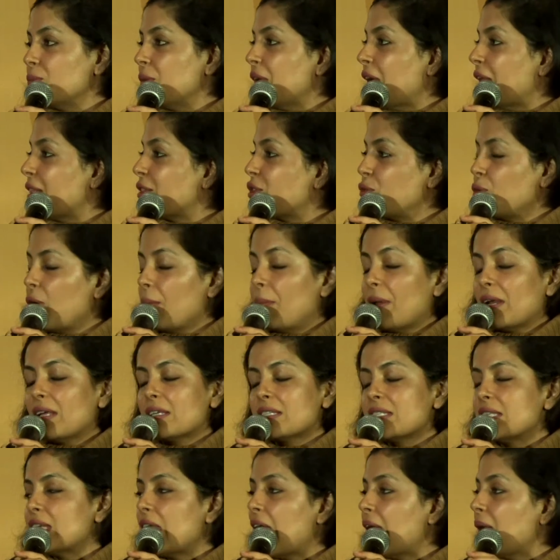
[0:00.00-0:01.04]
I'll throw up. And I
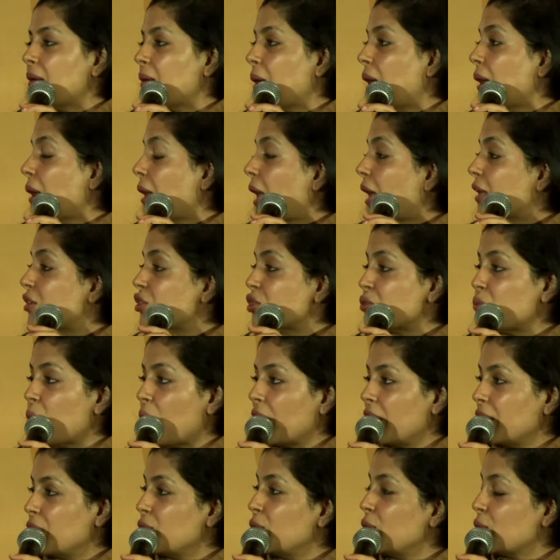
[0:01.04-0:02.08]
said, I just
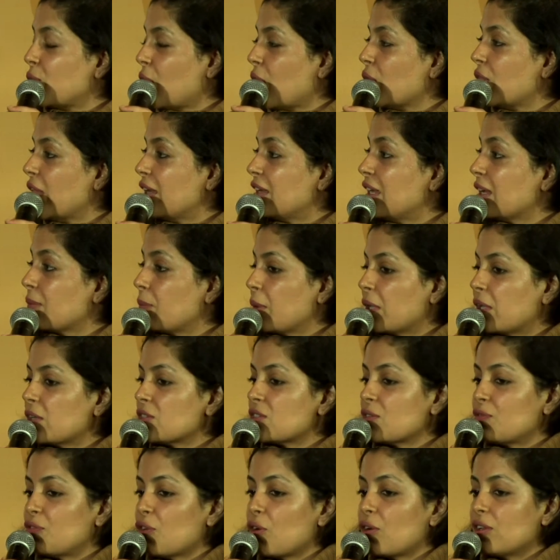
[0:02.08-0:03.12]
wanted to look authentic, because
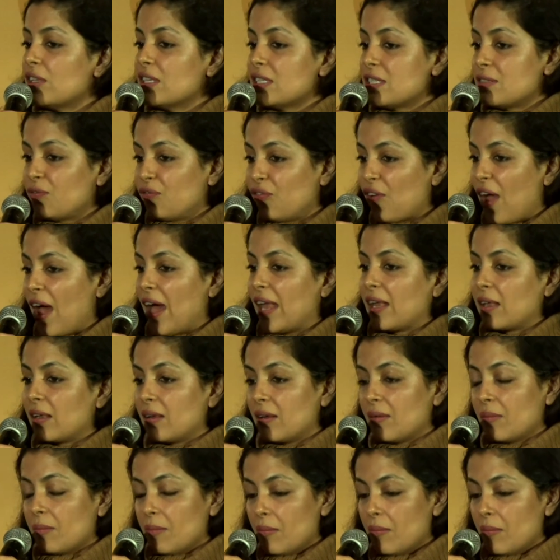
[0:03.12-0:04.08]
if you're this fat,